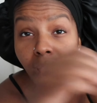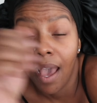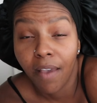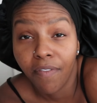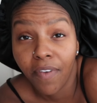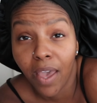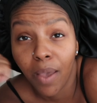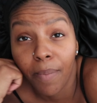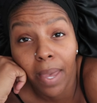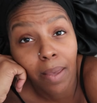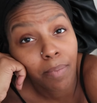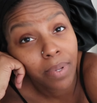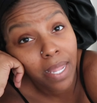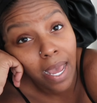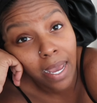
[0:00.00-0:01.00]
I found my
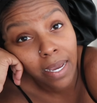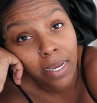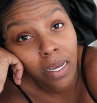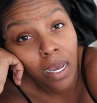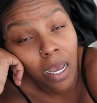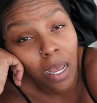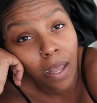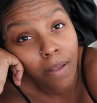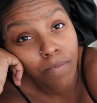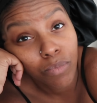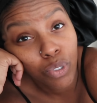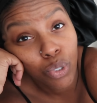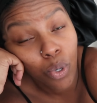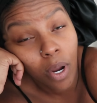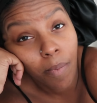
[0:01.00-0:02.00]
black um,
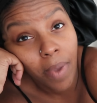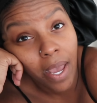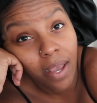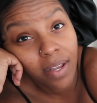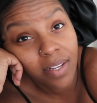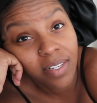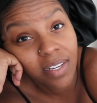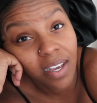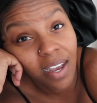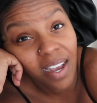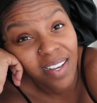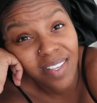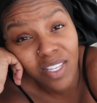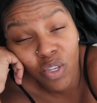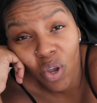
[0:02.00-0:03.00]
doormat.
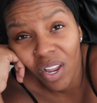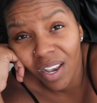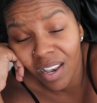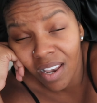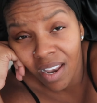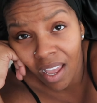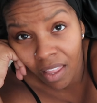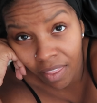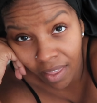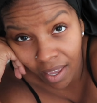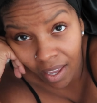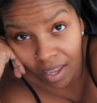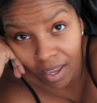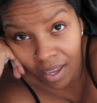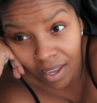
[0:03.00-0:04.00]
I saw
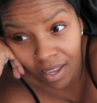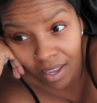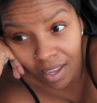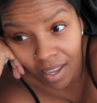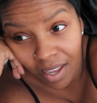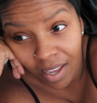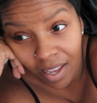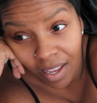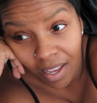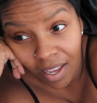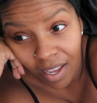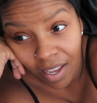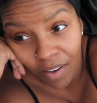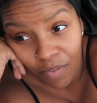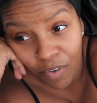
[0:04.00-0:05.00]
nothing
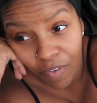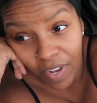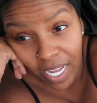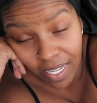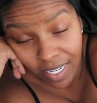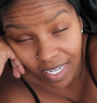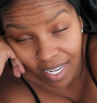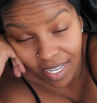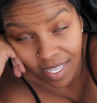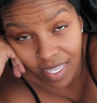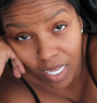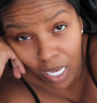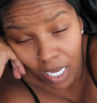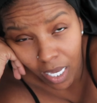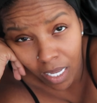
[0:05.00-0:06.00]
for Valentine's
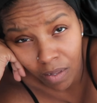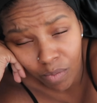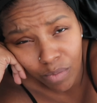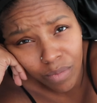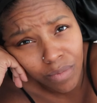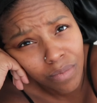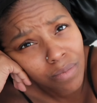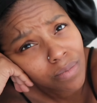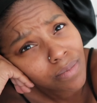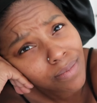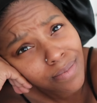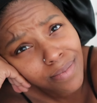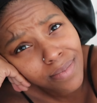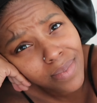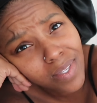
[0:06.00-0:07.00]
Day.
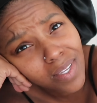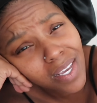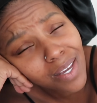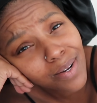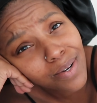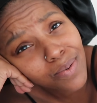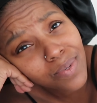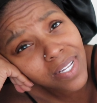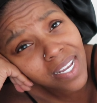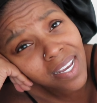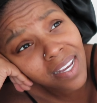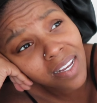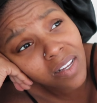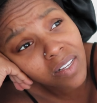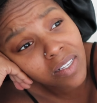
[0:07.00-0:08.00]
I don't know what the
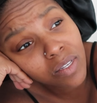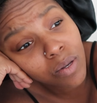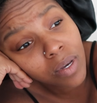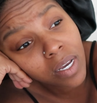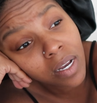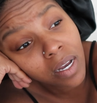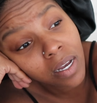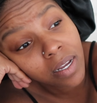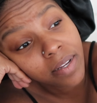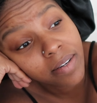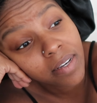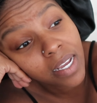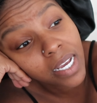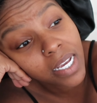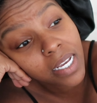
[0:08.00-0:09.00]
hell is going on.
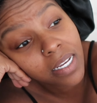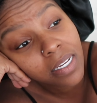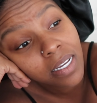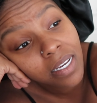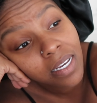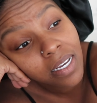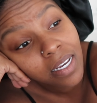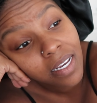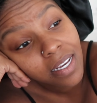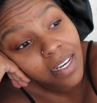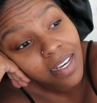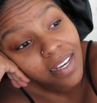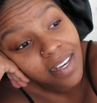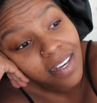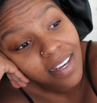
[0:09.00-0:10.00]

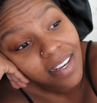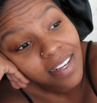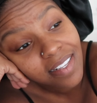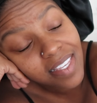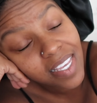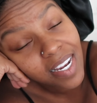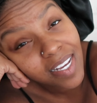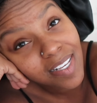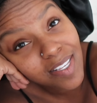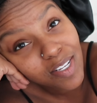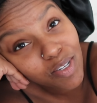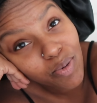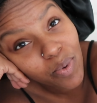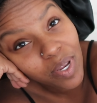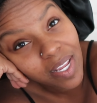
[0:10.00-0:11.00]
Like, today's
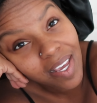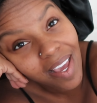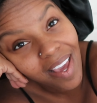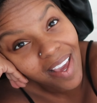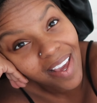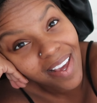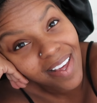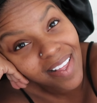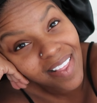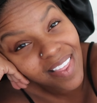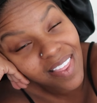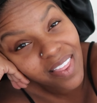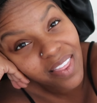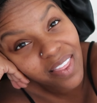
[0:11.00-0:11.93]
the 28th.